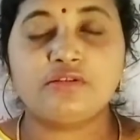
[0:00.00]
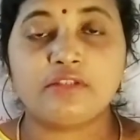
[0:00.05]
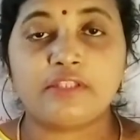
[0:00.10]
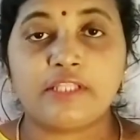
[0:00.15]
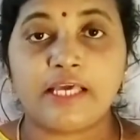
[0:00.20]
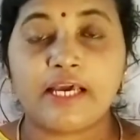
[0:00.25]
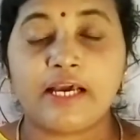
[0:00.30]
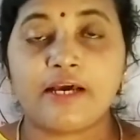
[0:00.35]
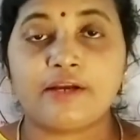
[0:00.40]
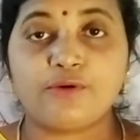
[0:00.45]

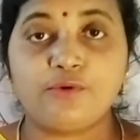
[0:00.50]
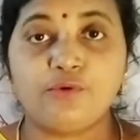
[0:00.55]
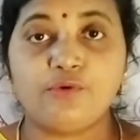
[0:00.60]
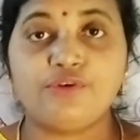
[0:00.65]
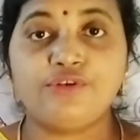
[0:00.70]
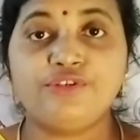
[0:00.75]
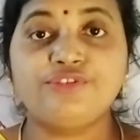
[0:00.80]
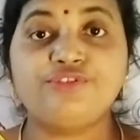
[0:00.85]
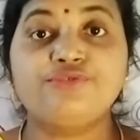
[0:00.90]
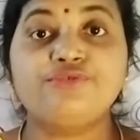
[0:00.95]
they are
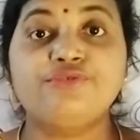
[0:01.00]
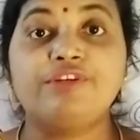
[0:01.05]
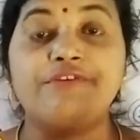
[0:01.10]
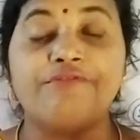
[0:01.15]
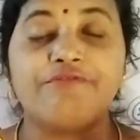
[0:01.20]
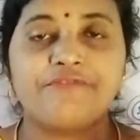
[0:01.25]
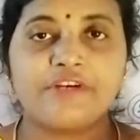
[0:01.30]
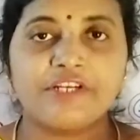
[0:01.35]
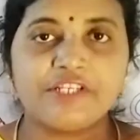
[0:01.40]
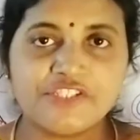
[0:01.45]
going to
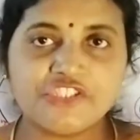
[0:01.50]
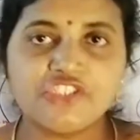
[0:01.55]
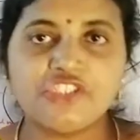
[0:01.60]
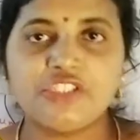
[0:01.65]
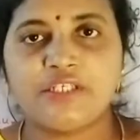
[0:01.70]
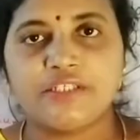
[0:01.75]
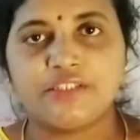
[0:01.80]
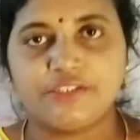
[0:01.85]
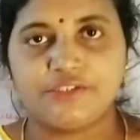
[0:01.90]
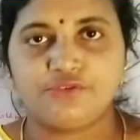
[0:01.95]

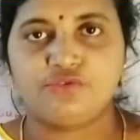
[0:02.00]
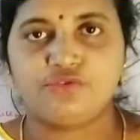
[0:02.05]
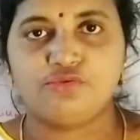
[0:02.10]
differentiate